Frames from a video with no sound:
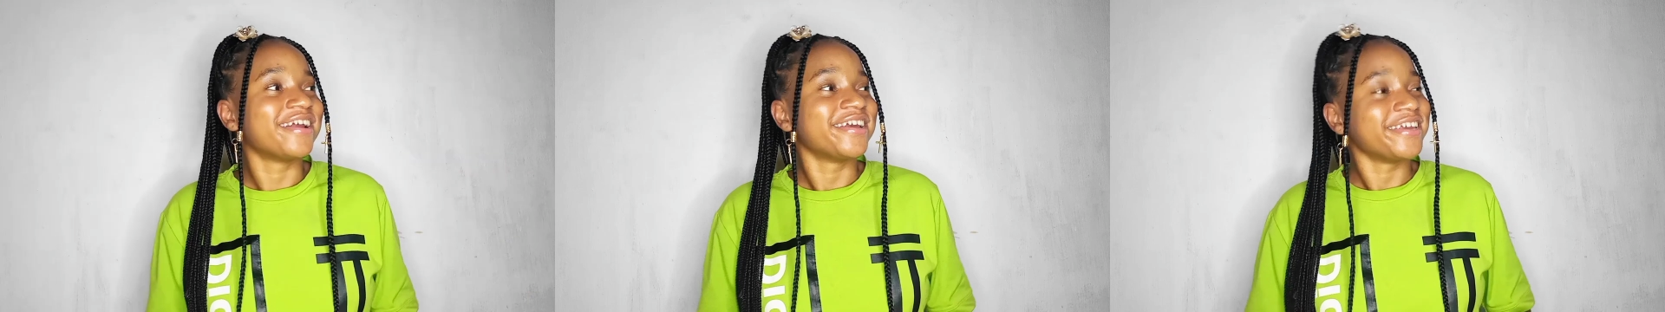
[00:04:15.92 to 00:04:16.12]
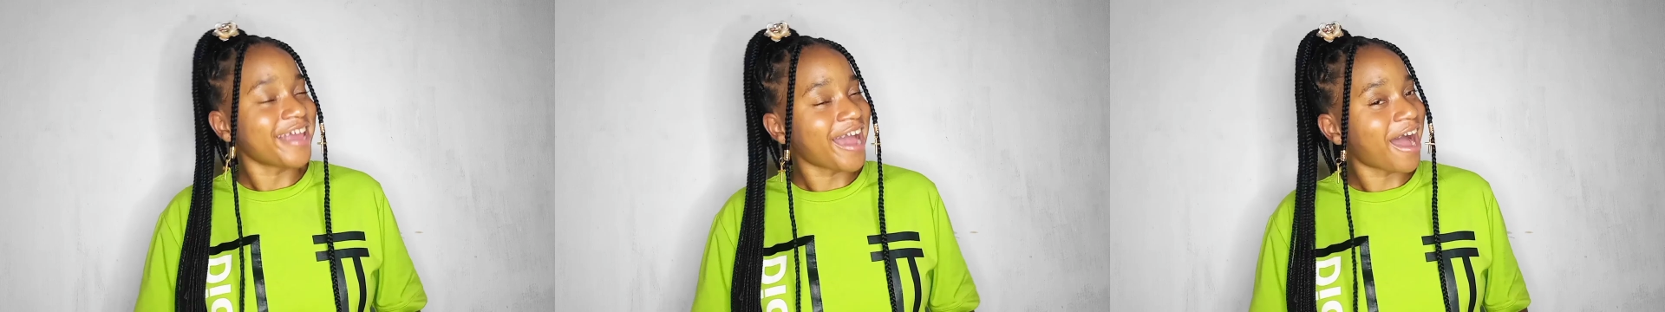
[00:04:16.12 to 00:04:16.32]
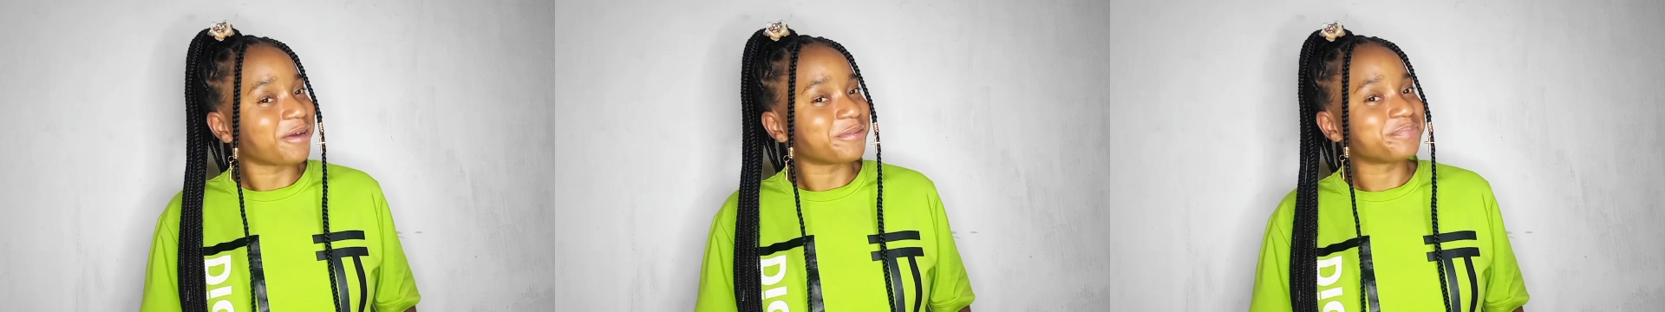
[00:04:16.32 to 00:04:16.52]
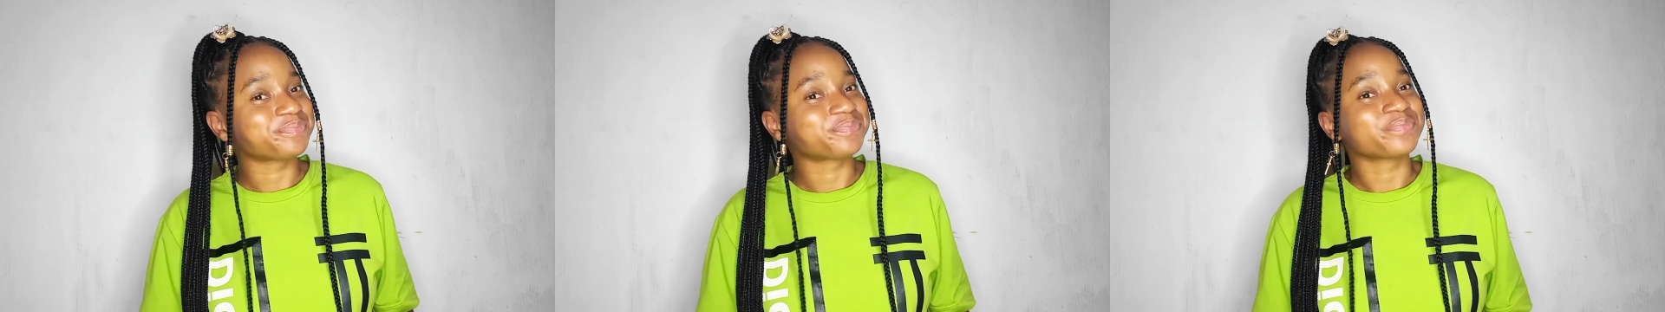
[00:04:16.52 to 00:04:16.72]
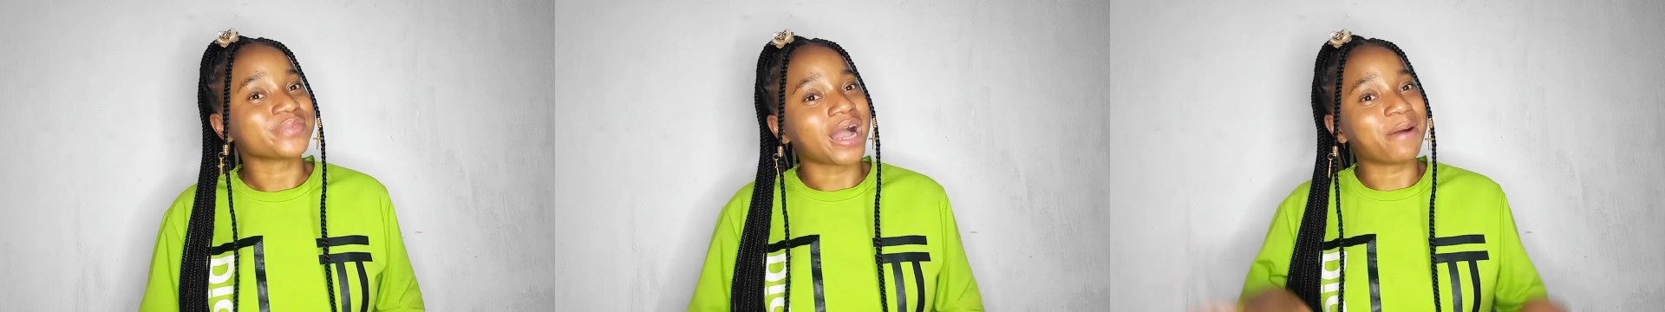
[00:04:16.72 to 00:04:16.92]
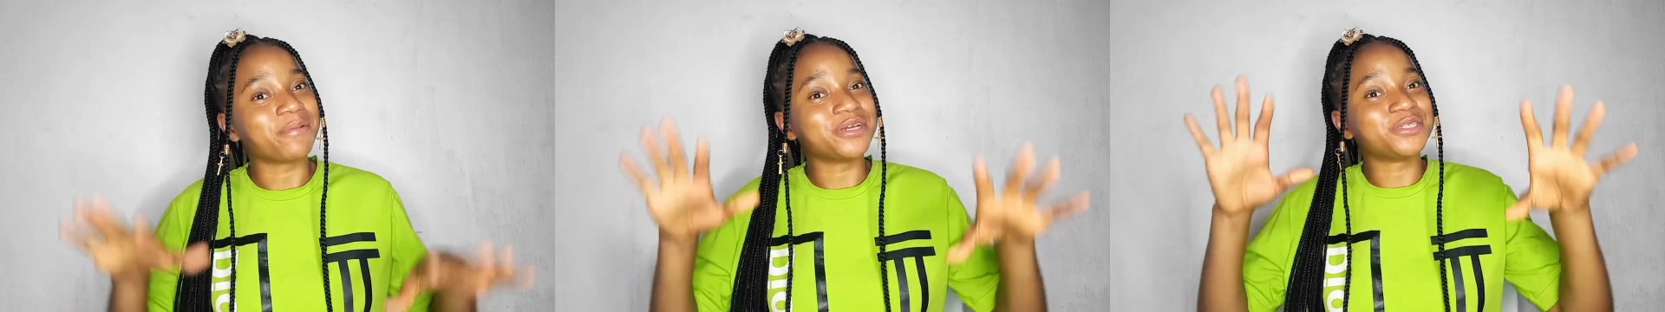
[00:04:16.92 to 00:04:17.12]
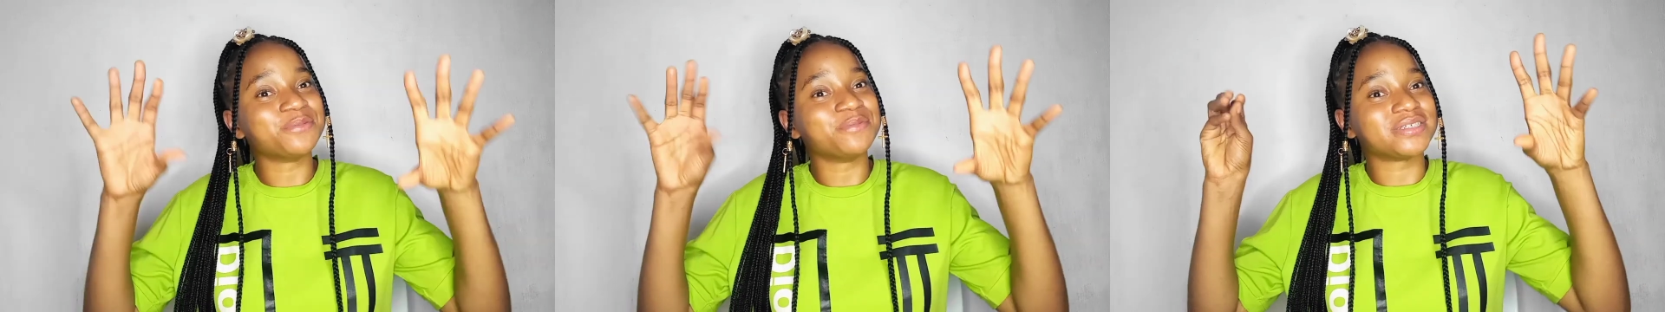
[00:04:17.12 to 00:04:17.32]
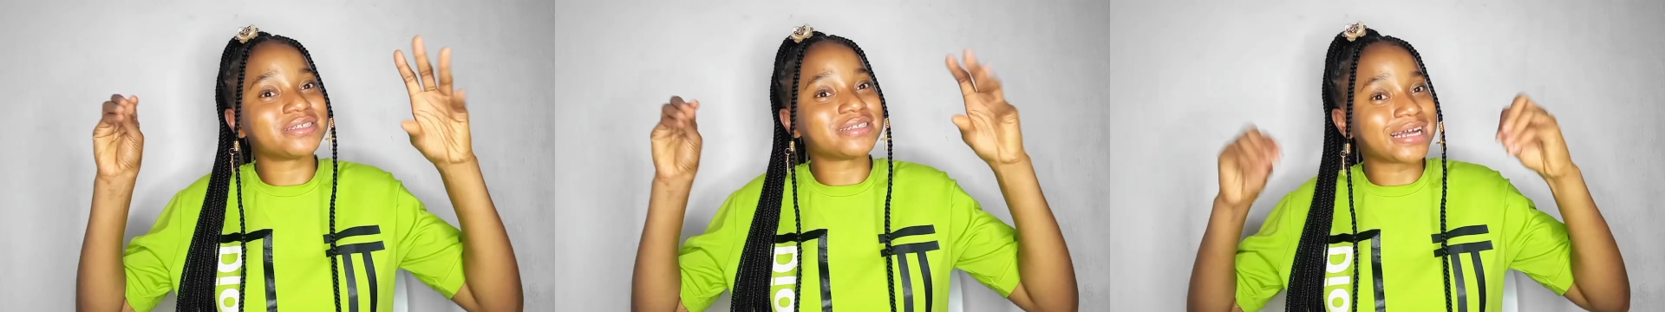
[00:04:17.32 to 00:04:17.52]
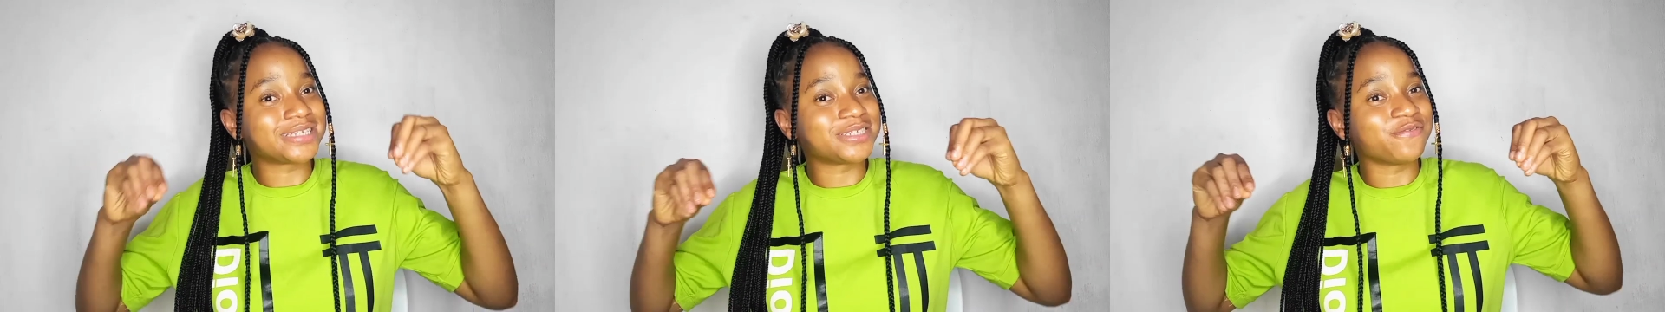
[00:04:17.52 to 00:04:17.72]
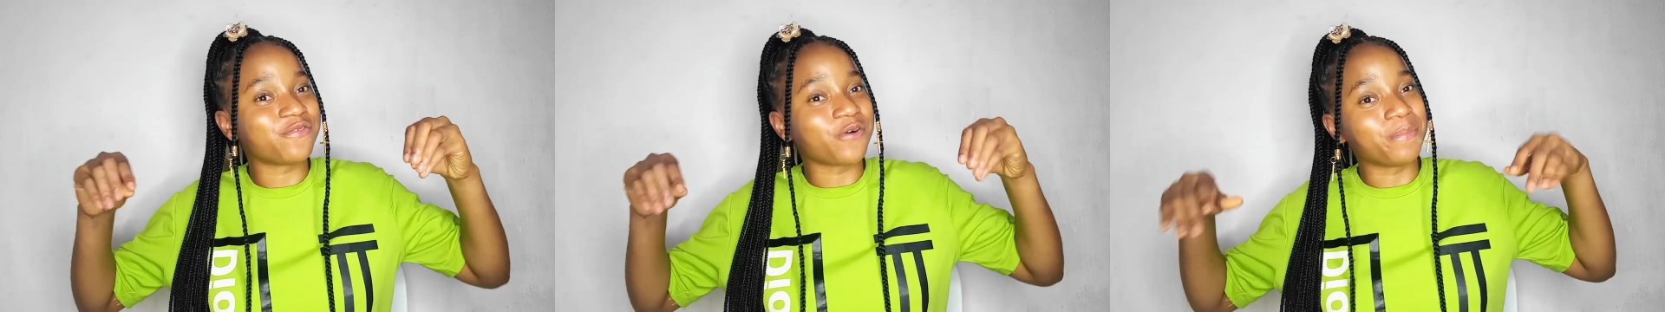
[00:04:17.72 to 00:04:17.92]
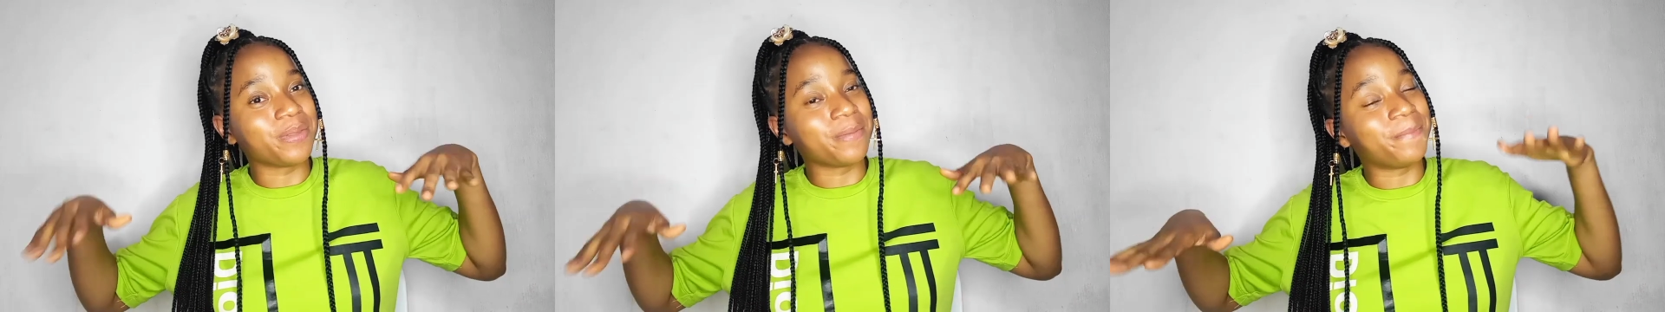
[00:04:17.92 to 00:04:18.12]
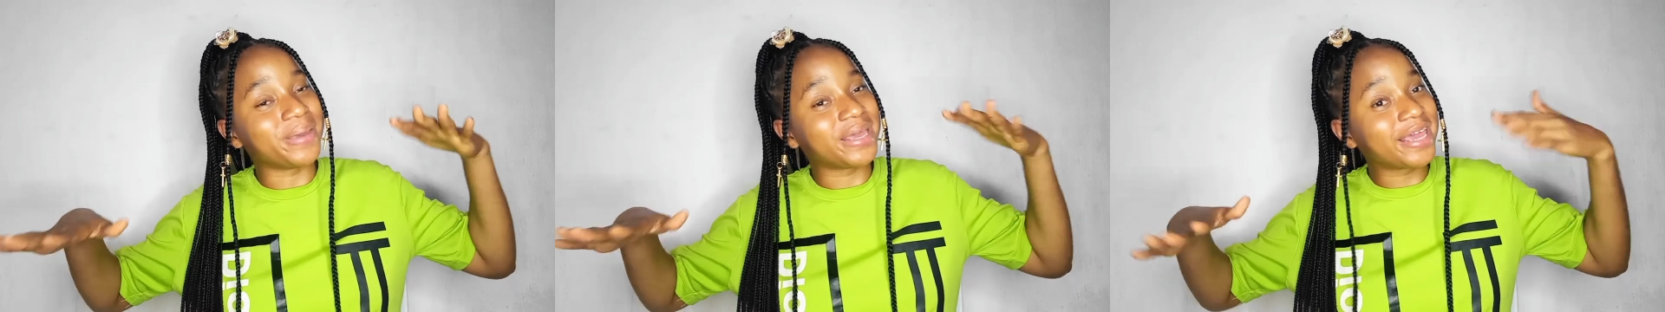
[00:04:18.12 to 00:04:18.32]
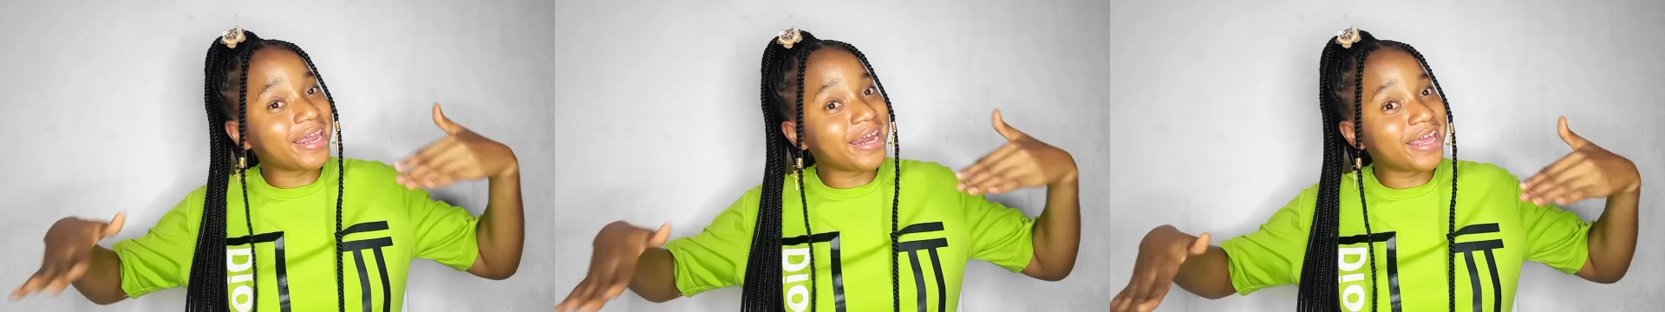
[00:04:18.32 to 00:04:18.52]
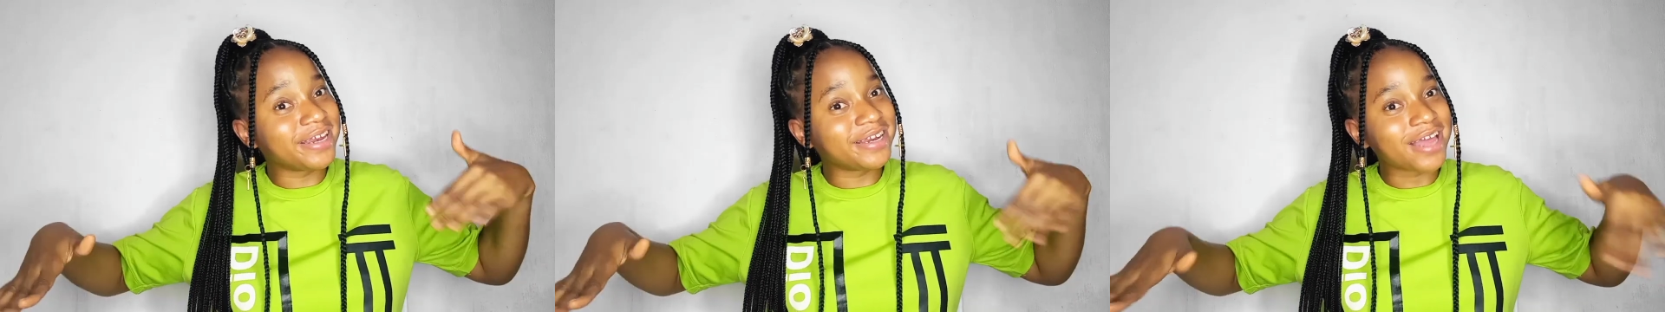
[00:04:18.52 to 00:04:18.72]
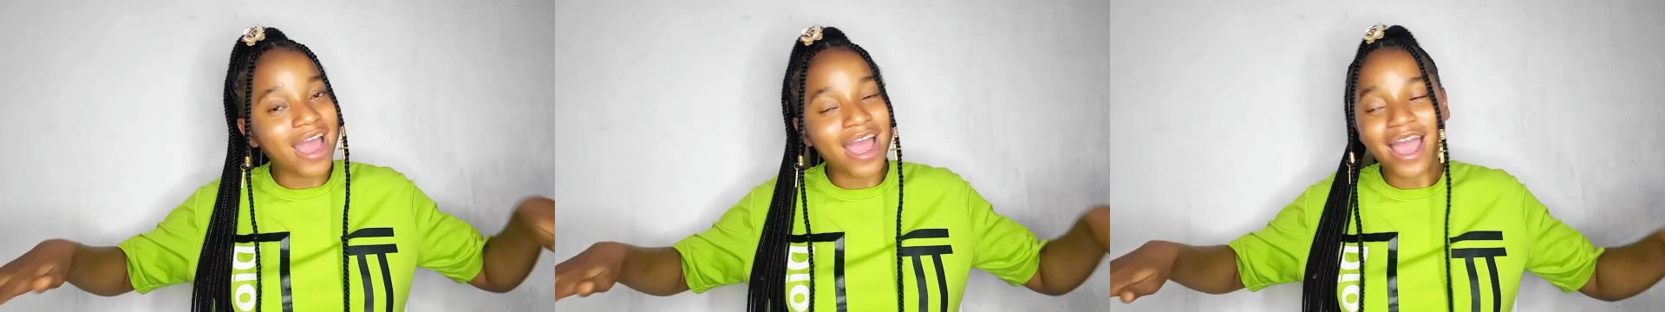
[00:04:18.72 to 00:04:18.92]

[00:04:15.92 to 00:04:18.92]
yeah i'm going to be starting from the beginning